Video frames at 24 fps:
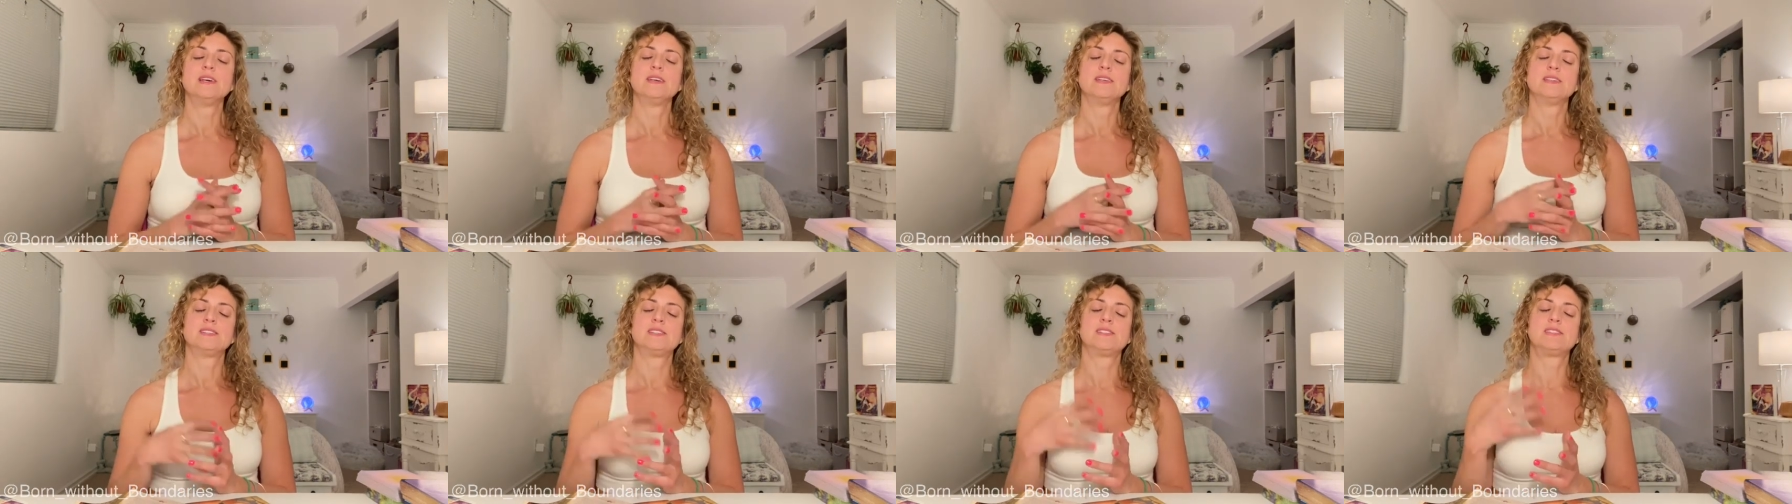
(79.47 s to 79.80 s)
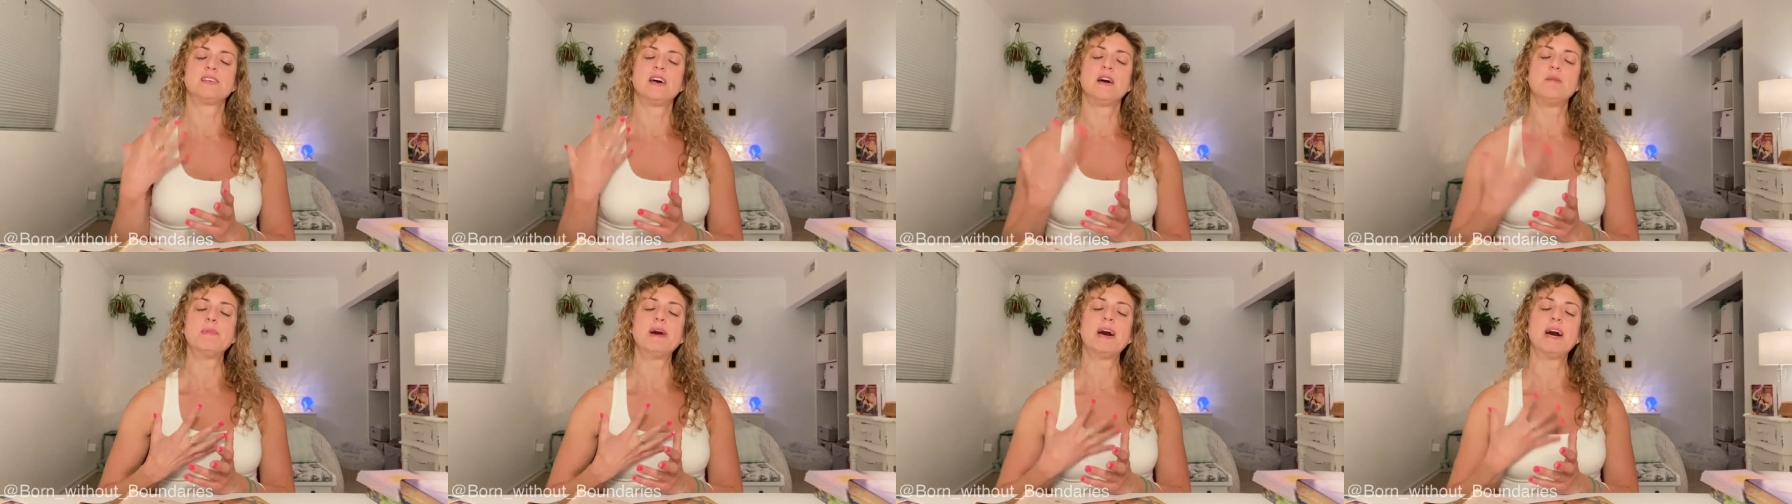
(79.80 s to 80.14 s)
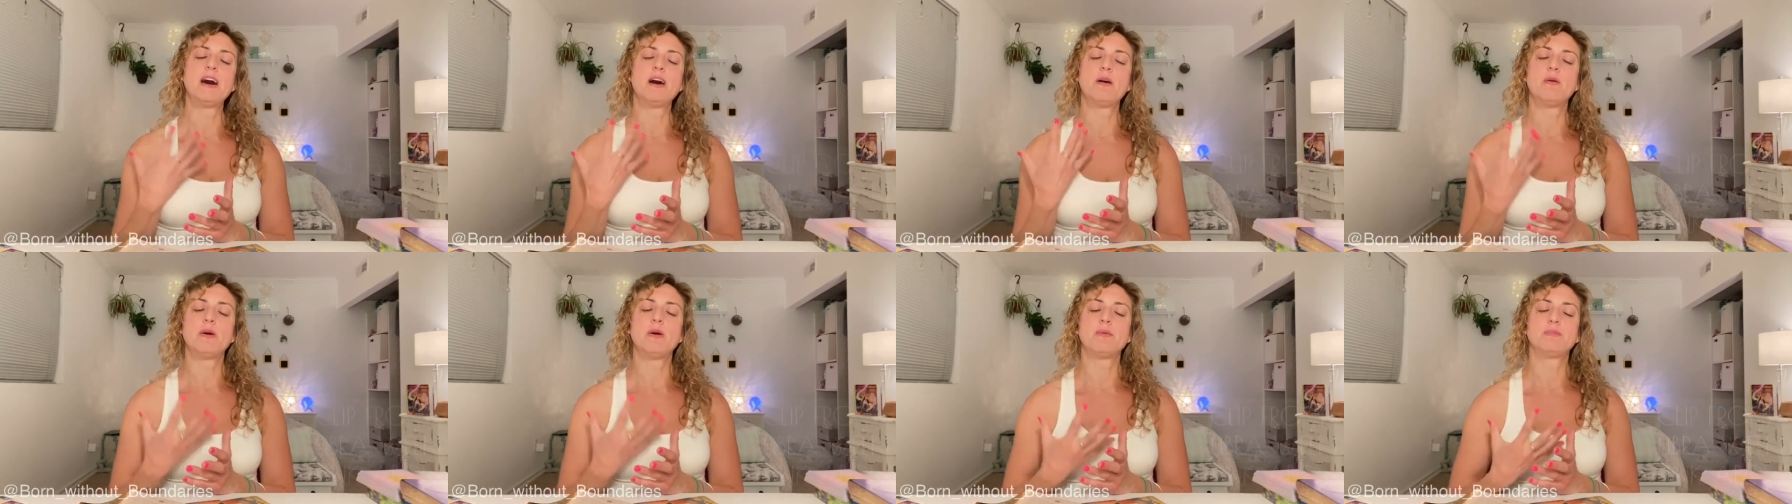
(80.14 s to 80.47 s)

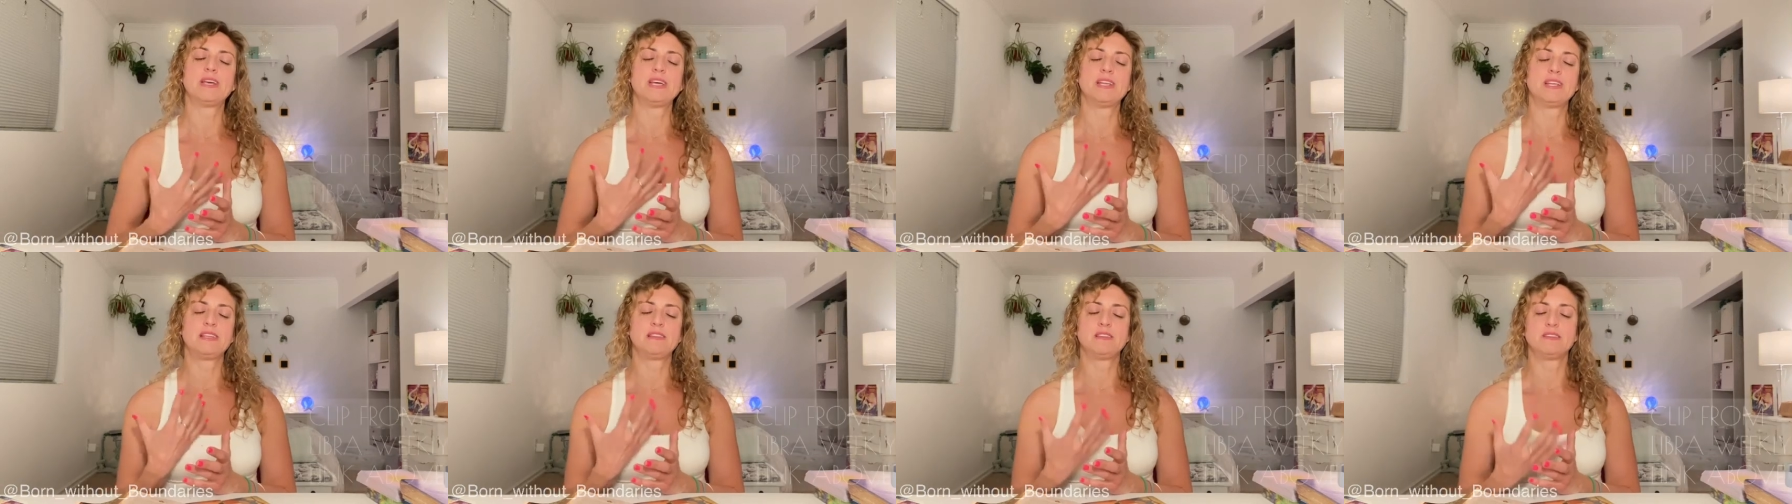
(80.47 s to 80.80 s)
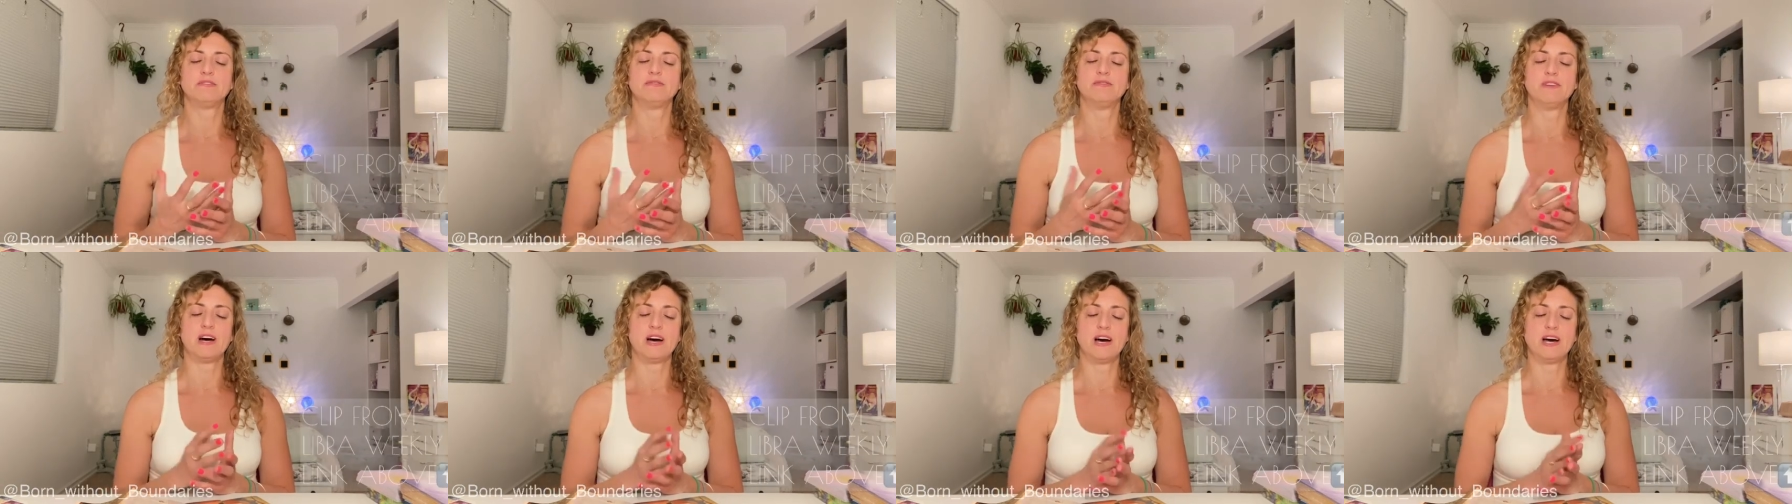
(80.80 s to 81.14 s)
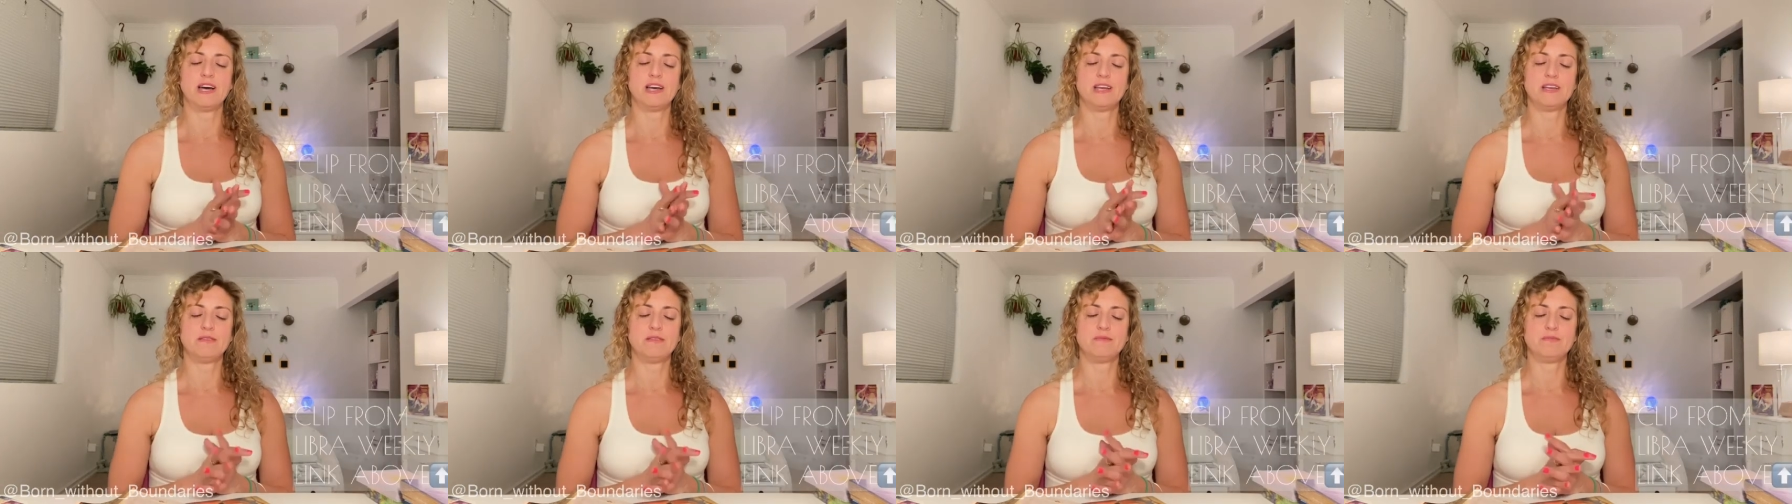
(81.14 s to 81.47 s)
Somehow I'm getting the
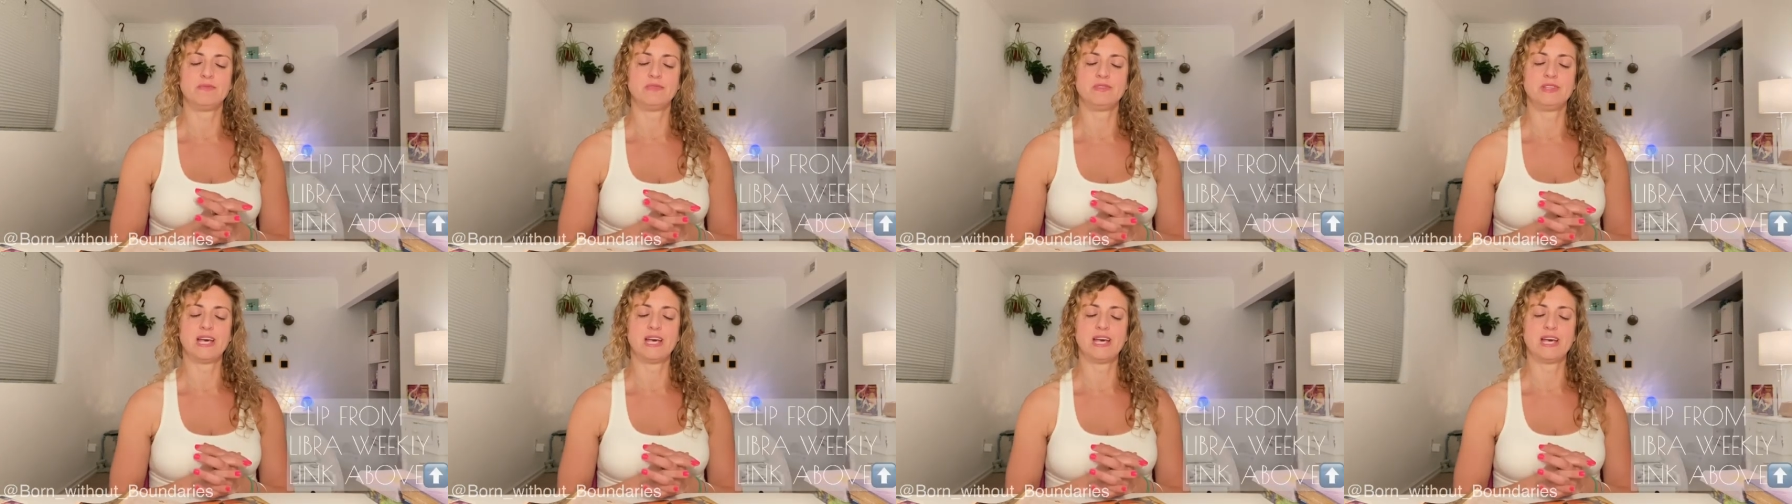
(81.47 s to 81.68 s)
vibe